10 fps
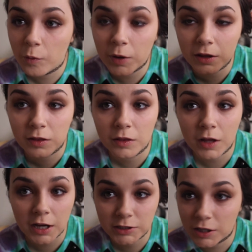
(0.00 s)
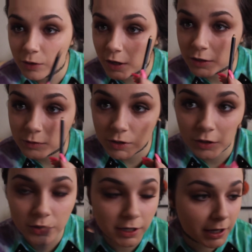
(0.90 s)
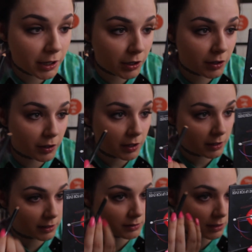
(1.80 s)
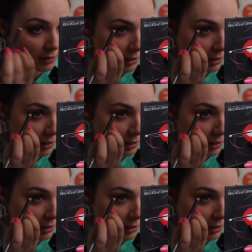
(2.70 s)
with the eyeshadow I used under here, like set